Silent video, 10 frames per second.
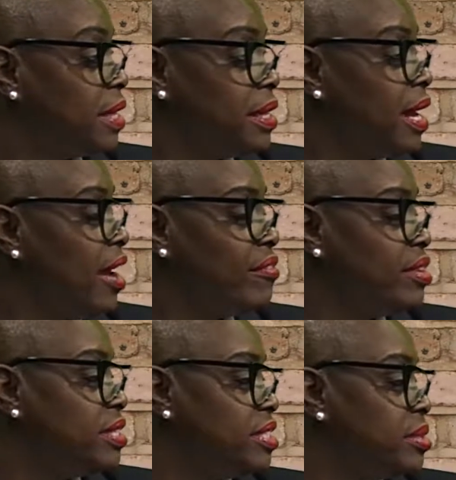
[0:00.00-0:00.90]
I didn't have
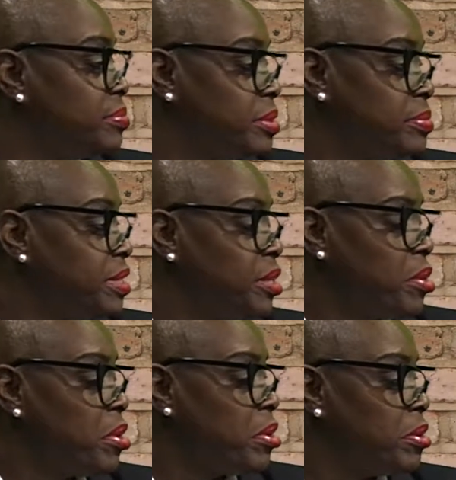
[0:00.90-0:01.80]
any symptoms at
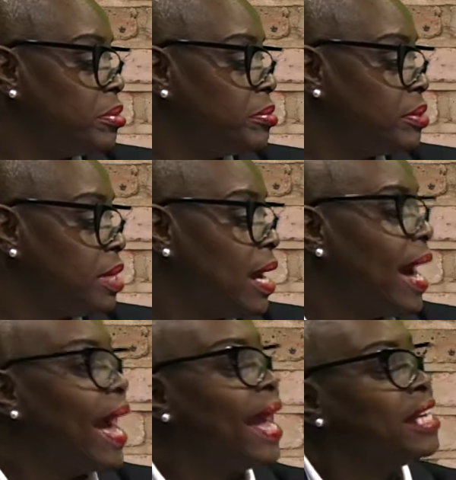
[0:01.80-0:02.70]
all.
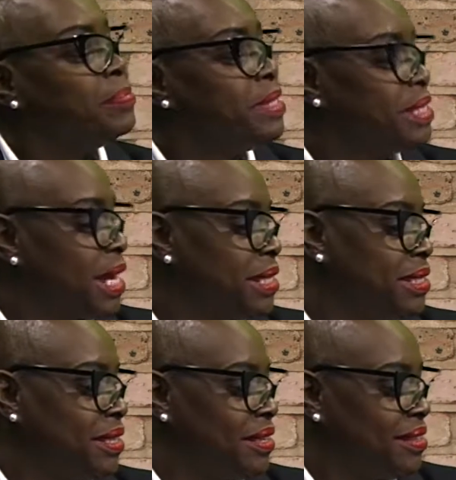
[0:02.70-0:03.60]
I had to be
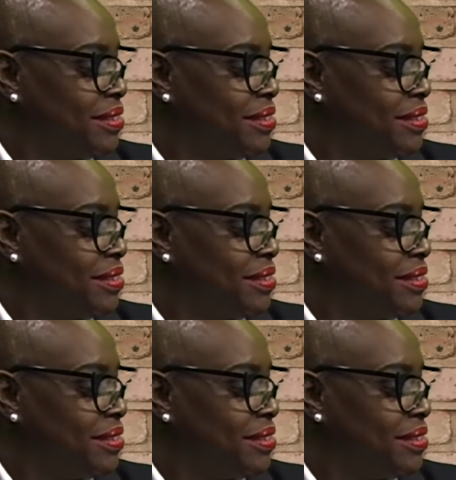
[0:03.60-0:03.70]
tested.